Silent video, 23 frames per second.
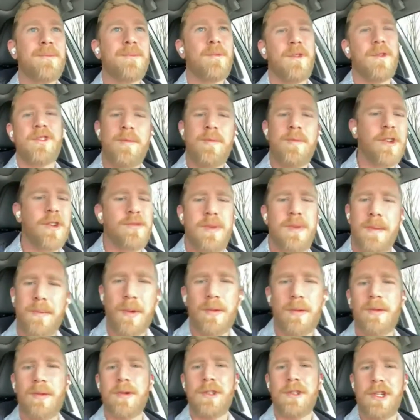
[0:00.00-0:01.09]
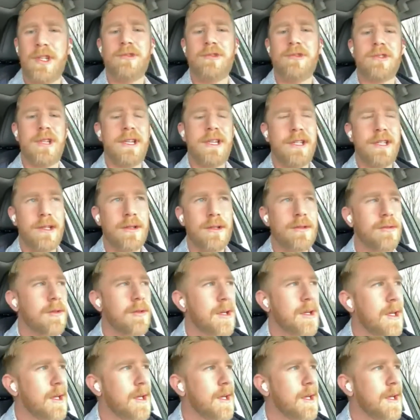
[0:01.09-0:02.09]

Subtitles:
which most people would usually do,